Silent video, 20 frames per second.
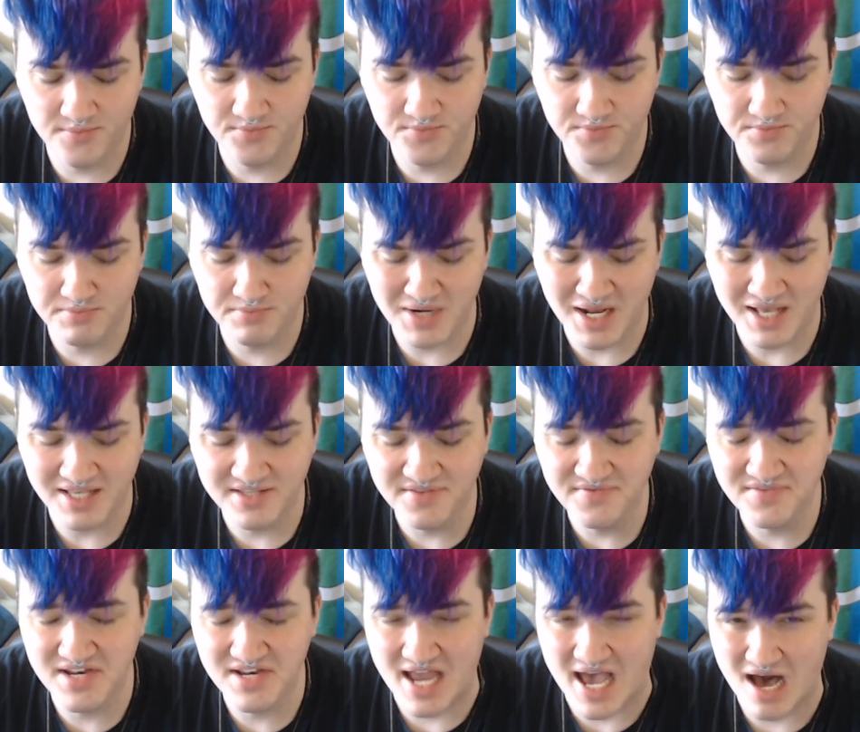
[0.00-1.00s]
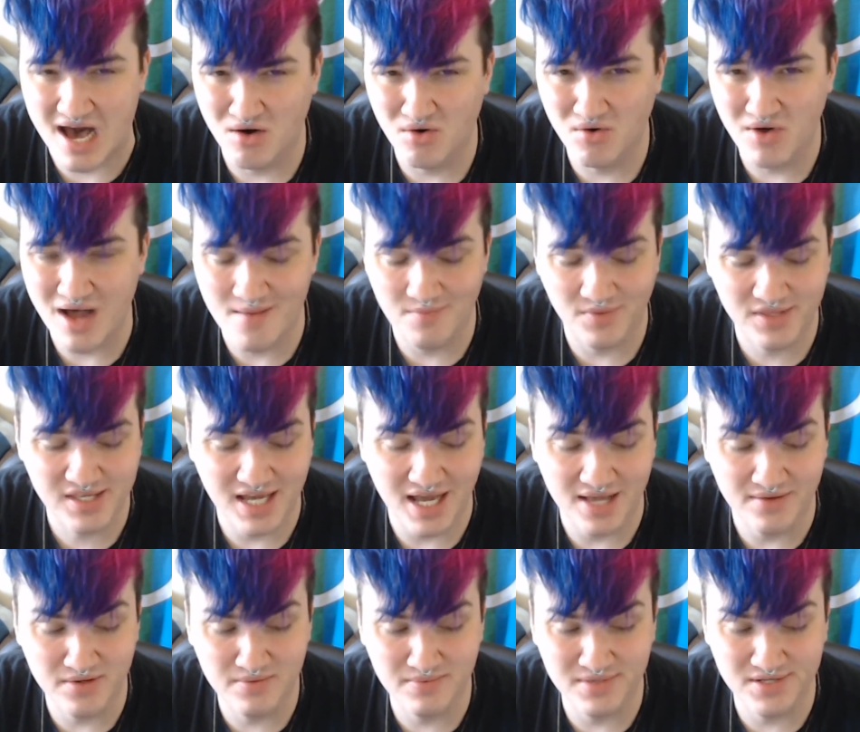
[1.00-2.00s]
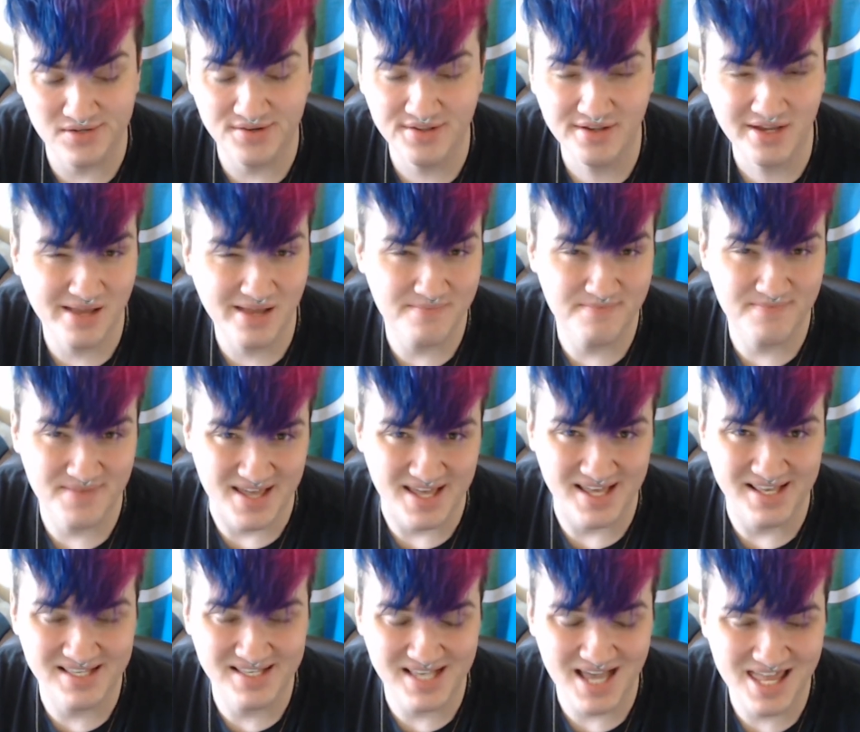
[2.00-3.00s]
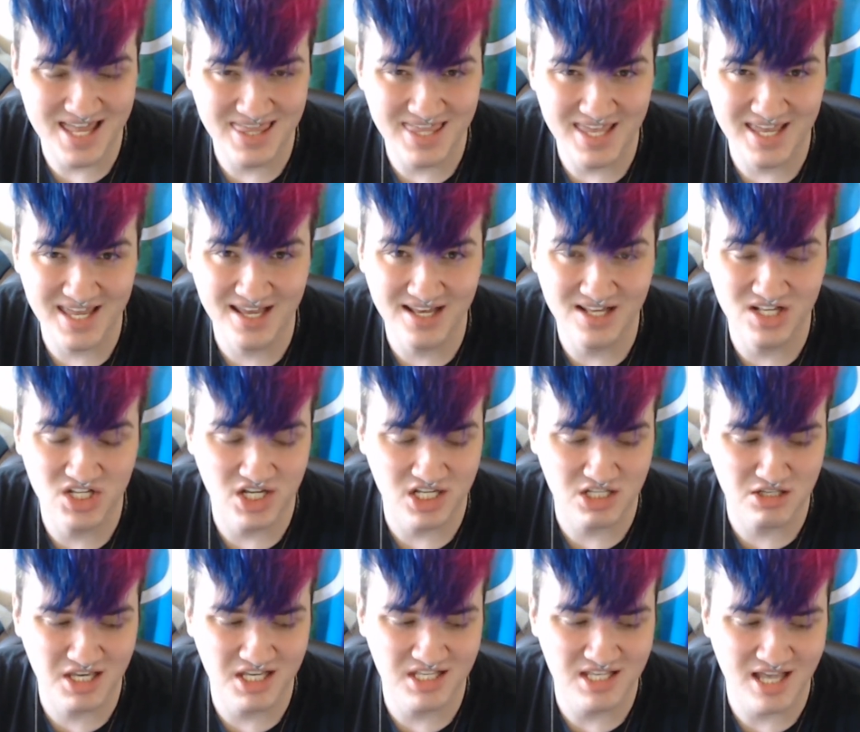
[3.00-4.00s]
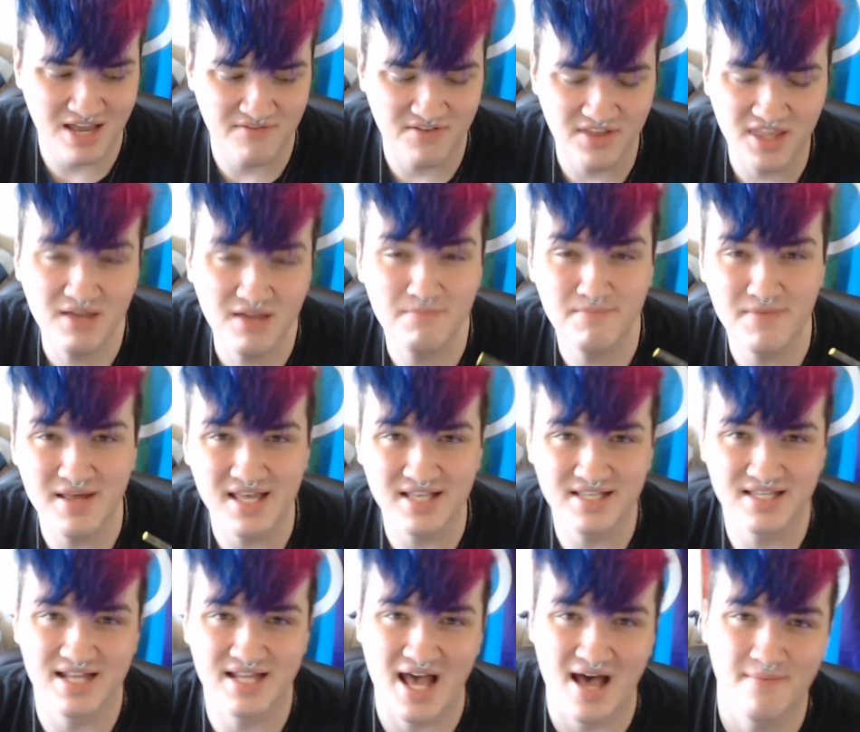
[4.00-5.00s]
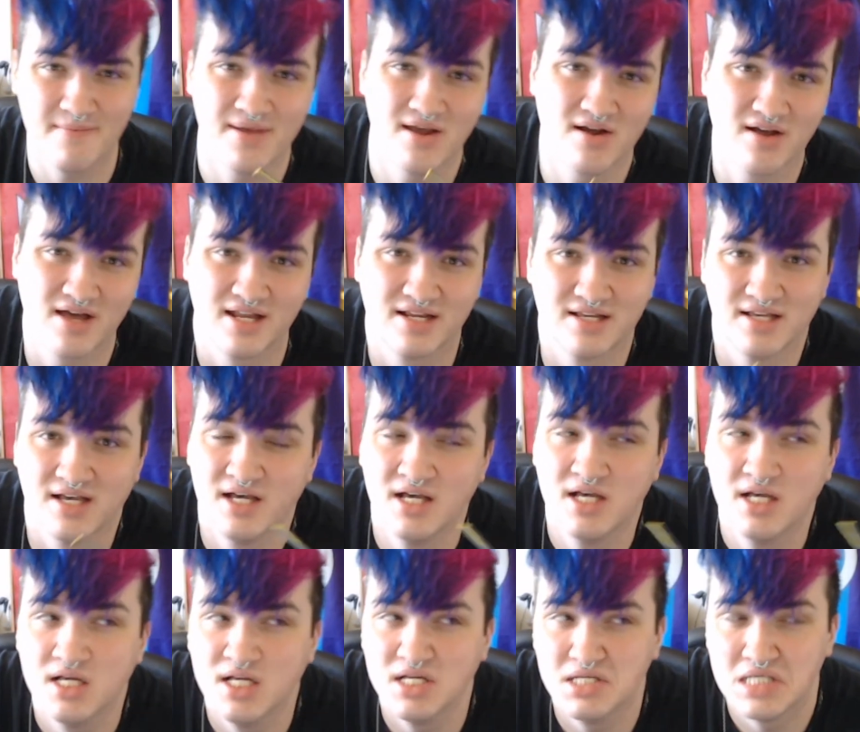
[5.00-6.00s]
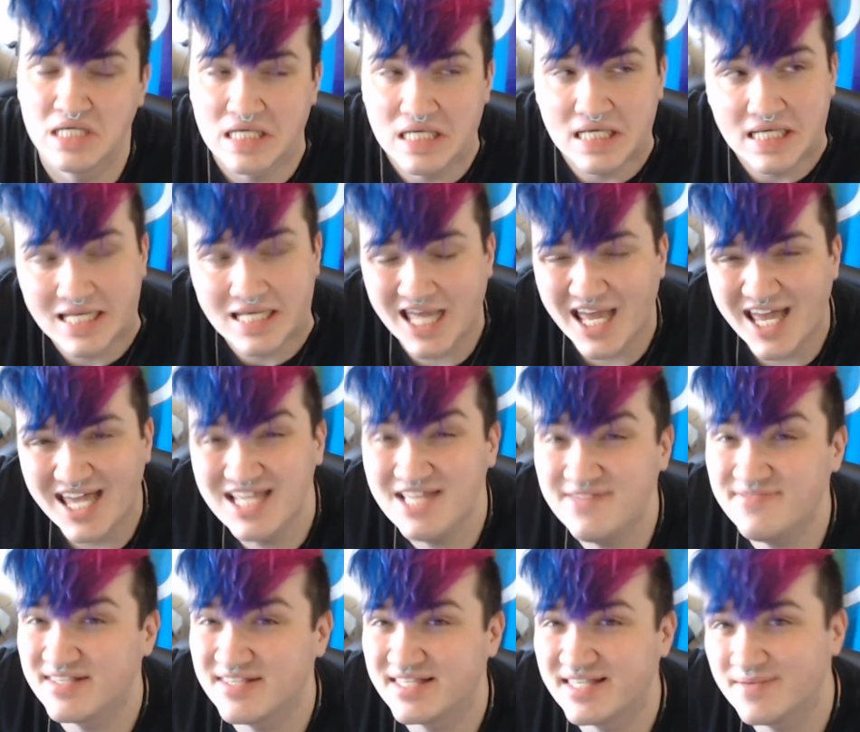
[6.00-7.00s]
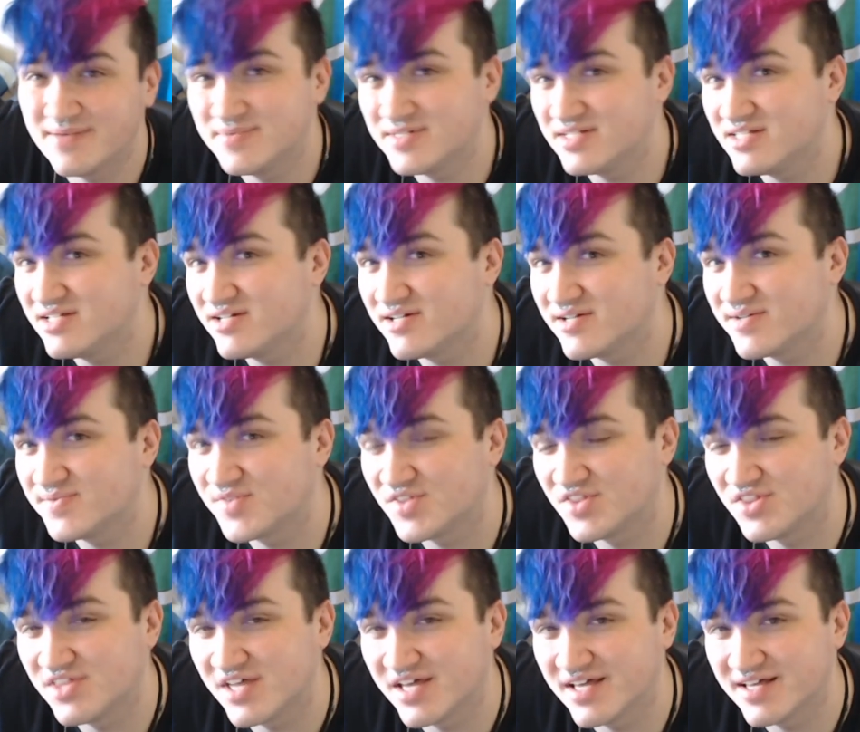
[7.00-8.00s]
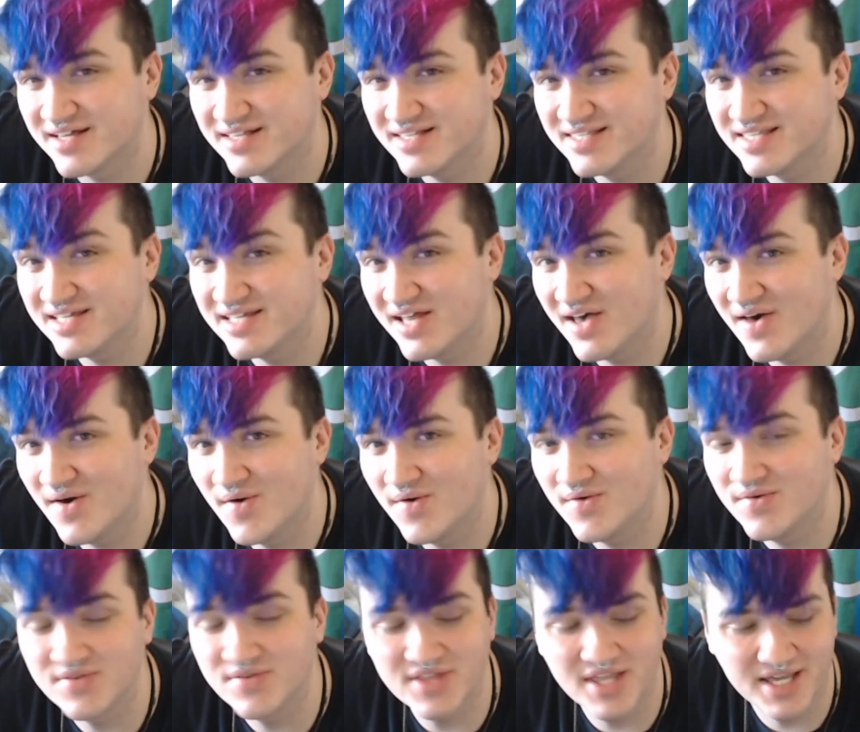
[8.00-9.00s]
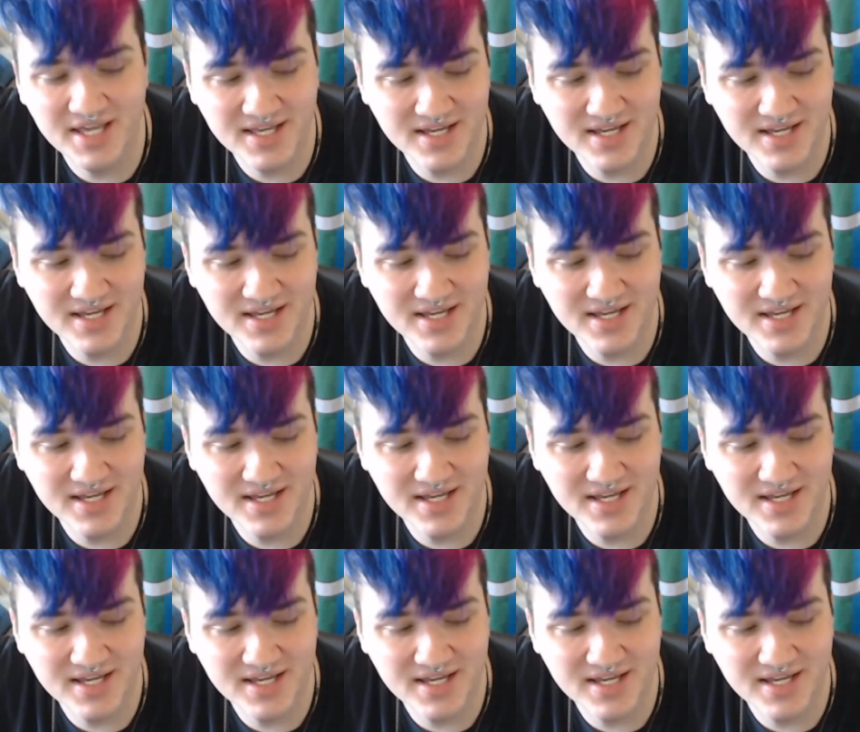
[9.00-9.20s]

But as of now, I would much rather get Peace, I think, just because I feel like Peace and Happy are kind of similar things, you know? Like,